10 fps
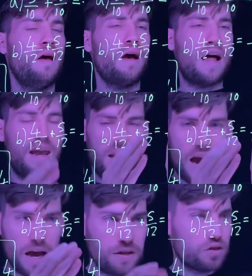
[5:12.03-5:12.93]
And
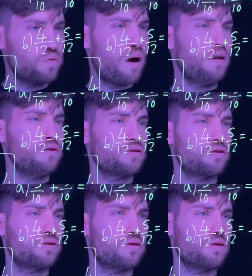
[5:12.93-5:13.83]

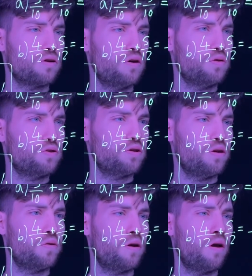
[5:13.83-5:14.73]
9/12 goes to